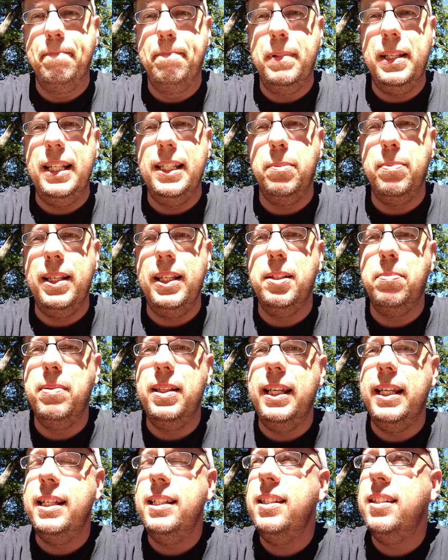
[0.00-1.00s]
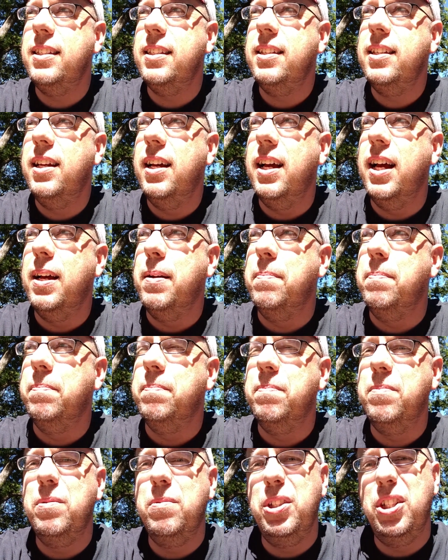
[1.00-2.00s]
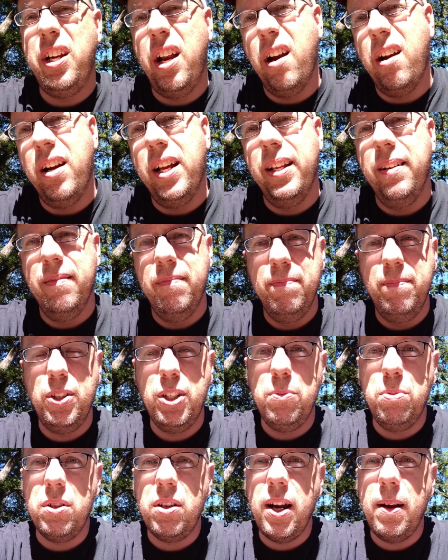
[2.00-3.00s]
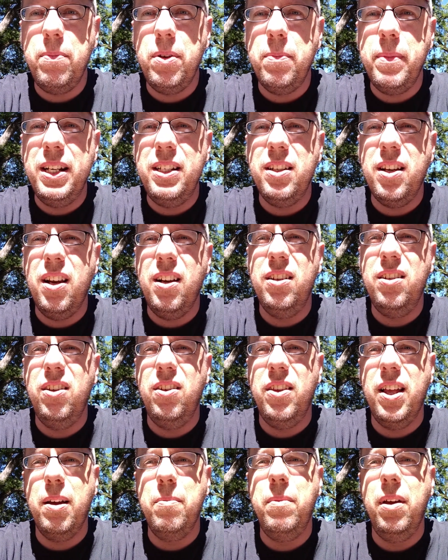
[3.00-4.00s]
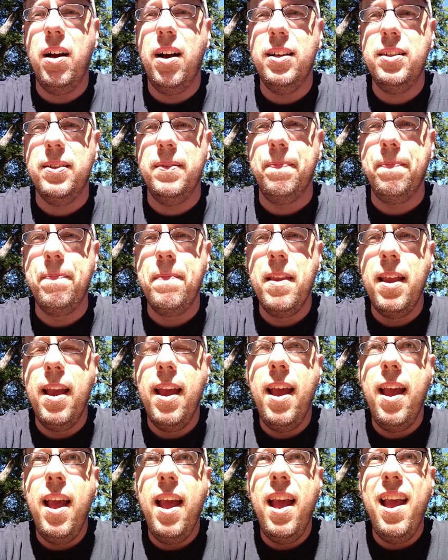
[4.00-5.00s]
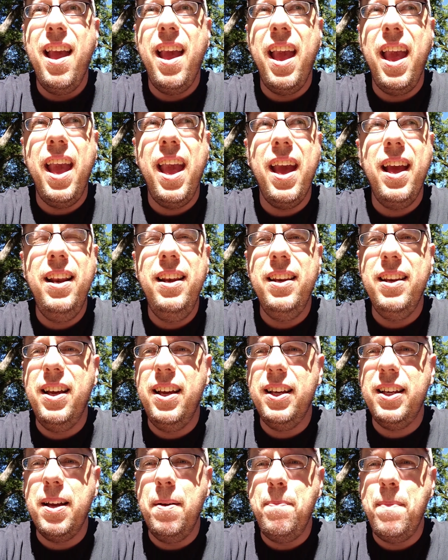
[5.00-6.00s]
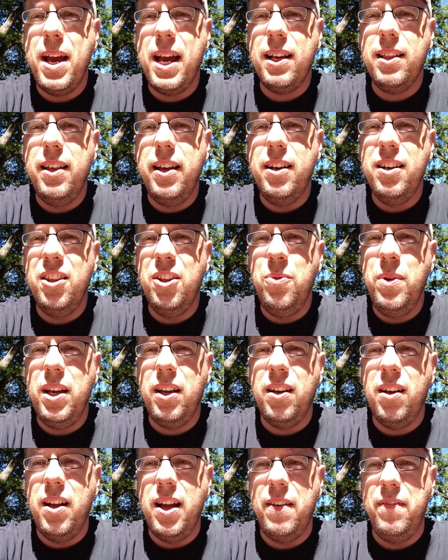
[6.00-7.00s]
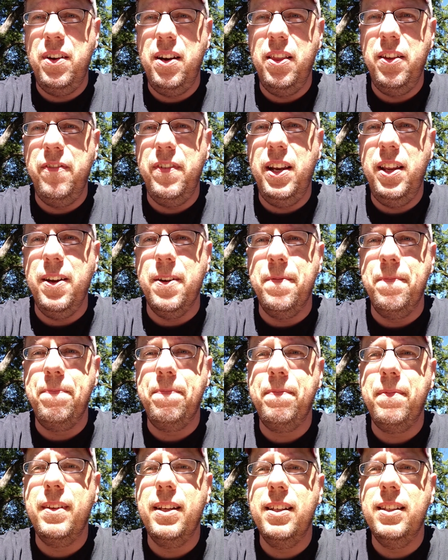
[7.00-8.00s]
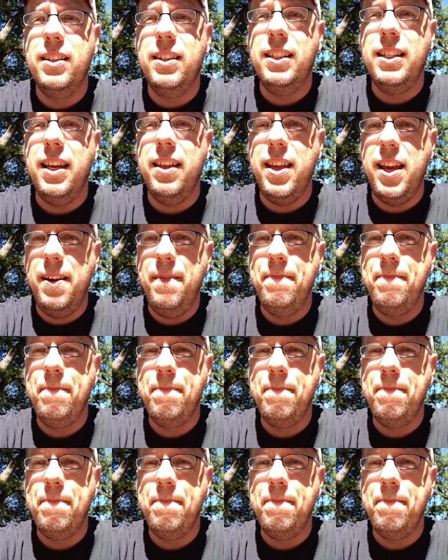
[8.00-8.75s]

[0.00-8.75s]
Please, please, please. Share it. Subscribe to my channel too. That'd be awesome. And come back later in the week. I'll have another video. See you then.